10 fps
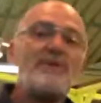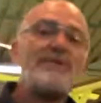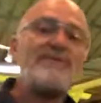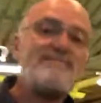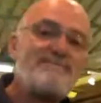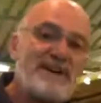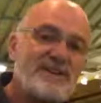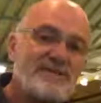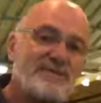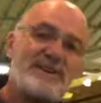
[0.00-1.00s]
One of the
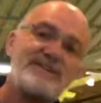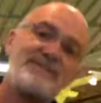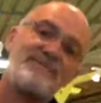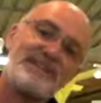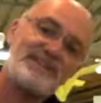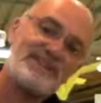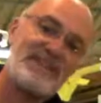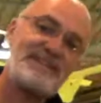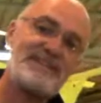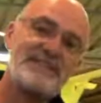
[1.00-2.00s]
best ways of
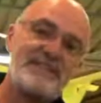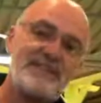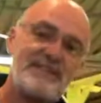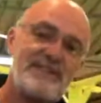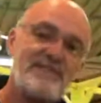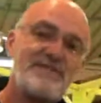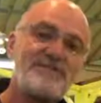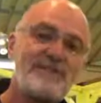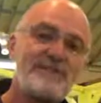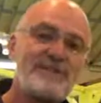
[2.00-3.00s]
extending the life is
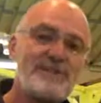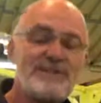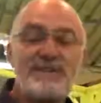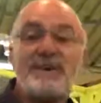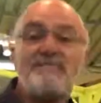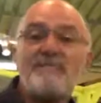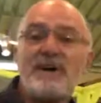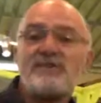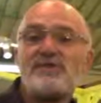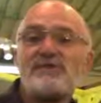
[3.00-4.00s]
to look at the
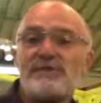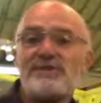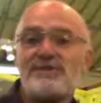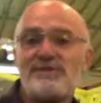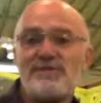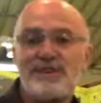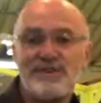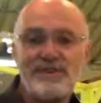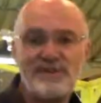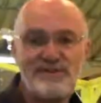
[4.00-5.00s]
emotional issues in
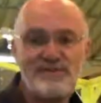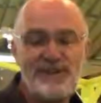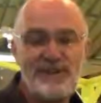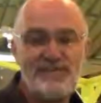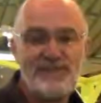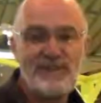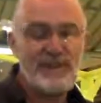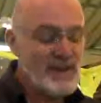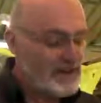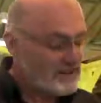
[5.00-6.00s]
a country.
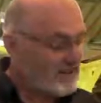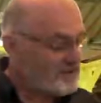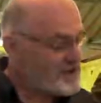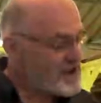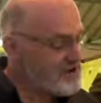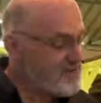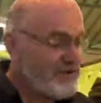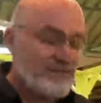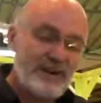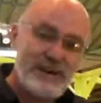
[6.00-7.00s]
So now
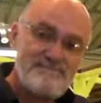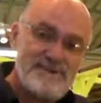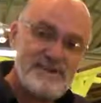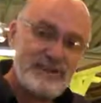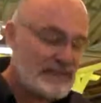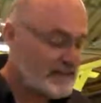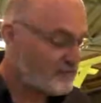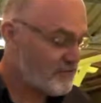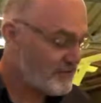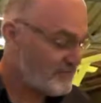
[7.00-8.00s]
we've got our meerkat
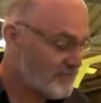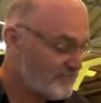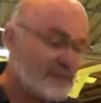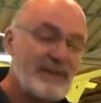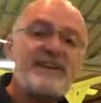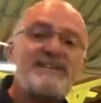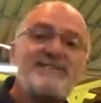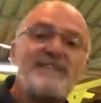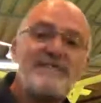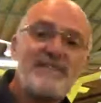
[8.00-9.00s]
dressed up like he's
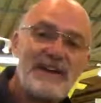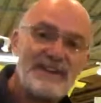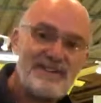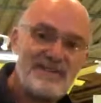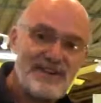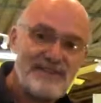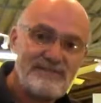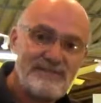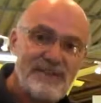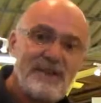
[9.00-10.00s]
in Afghanistan.
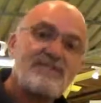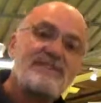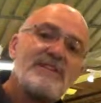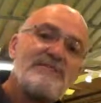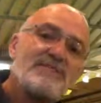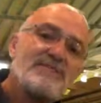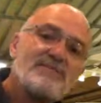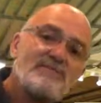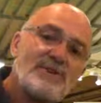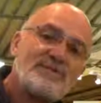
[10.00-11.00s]
So they've
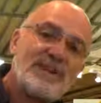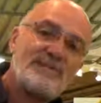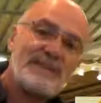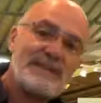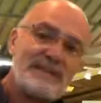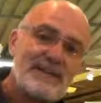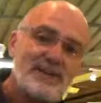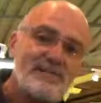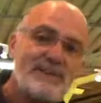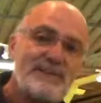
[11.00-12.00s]
looked at what's happening
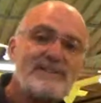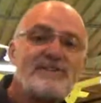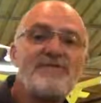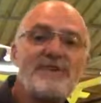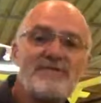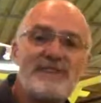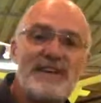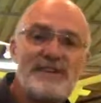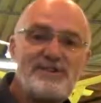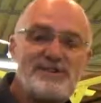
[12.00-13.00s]
globally and as far as the
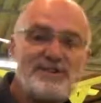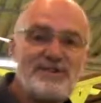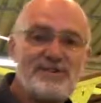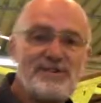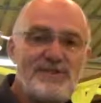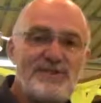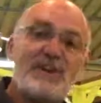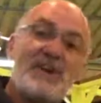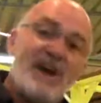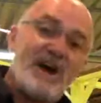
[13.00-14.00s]
nation's concerned
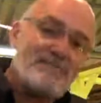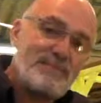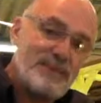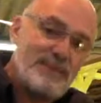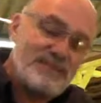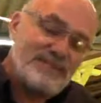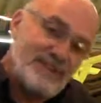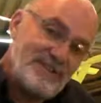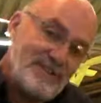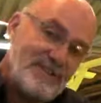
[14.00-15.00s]
and brought
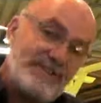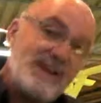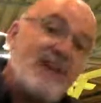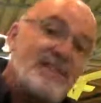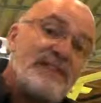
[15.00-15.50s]
this into the